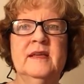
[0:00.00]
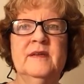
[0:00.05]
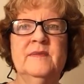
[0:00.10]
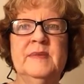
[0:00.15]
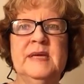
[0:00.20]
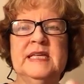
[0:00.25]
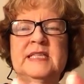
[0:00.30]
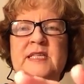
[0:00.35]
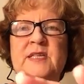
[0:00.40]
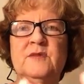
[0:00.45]
It
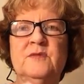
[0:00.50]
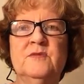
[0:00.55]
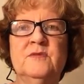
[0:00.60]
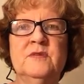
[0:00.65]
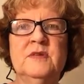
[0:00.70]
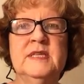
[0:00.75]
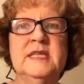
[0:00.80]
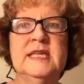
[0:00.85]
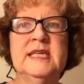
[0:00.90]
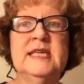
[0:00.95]
makes it
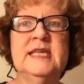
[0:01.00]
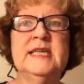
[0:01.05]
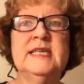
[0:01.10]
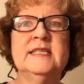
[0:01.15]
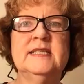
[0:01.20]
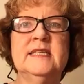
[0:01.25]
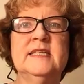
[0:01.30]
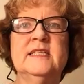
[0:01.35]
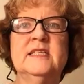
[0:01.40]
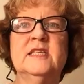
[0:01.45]
really
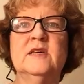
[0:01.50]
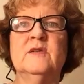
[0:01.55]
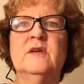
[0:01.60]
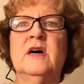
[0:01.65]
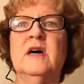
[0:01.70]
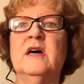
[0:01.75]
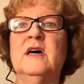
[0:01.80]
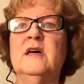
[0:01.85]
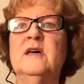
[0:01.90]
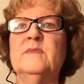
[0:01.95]
easy. So
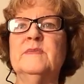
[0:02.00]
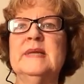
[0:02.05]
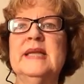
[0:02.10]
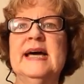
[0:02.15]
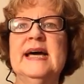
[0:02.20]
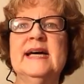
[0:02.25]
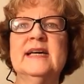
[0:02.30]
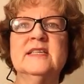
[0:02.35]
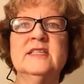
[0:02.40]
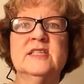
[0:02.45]
all
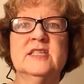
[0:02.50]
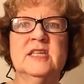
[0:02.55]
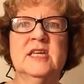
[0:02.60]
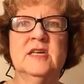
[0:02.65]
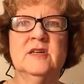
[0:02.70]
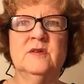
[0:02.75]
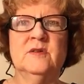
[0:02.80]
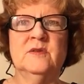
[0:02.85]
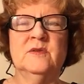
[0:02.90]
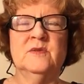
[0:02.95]
black
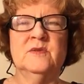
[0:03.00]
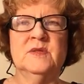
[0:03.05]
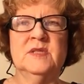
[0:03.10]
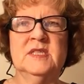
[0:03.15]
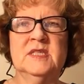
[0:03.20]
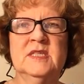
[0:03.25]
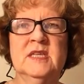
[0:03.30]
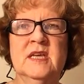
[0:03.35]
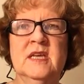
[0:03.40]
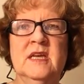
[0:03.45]

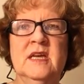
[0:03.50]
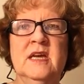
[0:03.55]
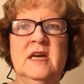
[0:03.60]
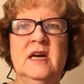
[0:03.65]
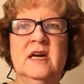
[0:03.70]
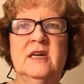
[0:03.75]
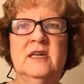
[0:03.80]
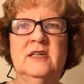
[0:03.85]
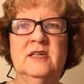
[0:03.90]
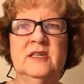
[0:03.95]
stones
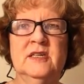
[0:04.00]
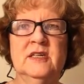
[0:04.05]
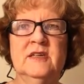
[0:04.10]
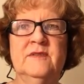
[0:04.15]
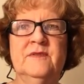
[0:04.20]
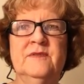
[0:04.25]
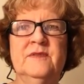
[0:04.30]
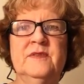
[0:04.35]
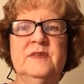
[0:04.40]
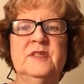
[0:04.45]
are
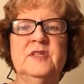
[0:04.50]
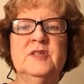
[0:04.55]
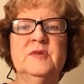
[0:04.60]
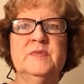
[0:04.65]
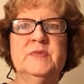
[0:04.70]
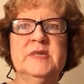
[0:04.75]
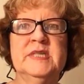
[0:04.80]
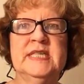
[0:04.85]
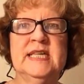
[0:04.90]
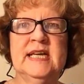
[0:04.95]
good to
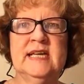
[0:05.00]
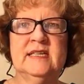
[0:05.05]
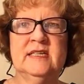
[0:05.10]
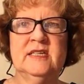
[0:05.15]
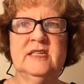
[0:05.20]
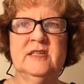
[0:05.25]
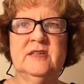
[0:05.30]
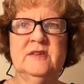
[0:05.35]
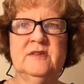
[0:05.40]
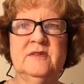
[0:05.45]

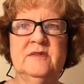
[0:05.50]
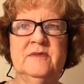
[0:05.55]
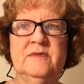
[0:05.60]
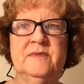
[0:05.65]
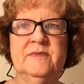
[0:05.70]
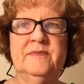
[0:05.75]
protect you.